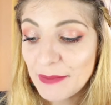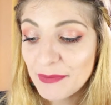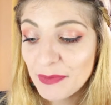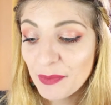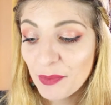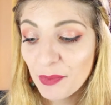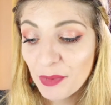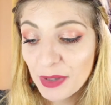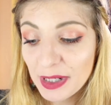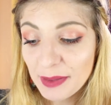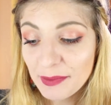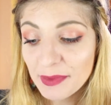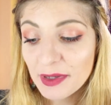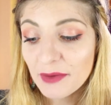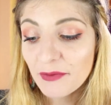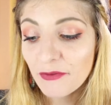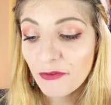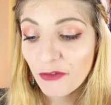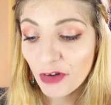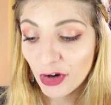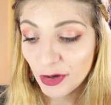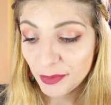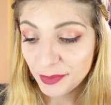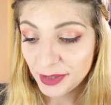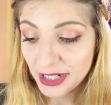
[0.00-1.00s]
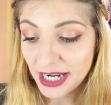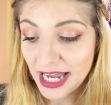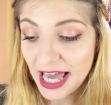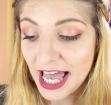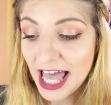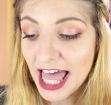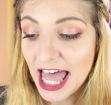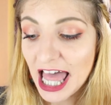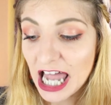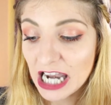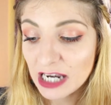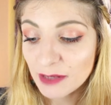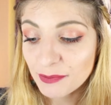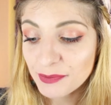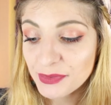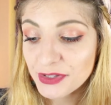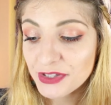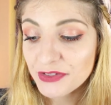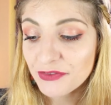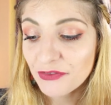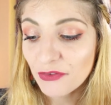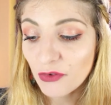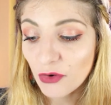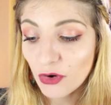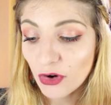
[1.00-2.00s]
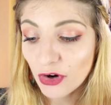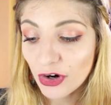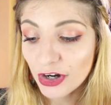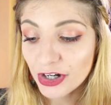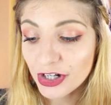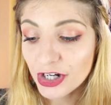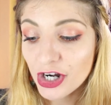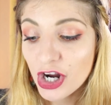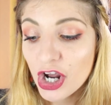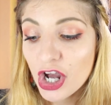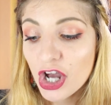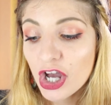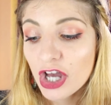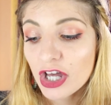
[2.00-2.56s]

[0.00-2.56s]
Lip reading: Premium formula helps for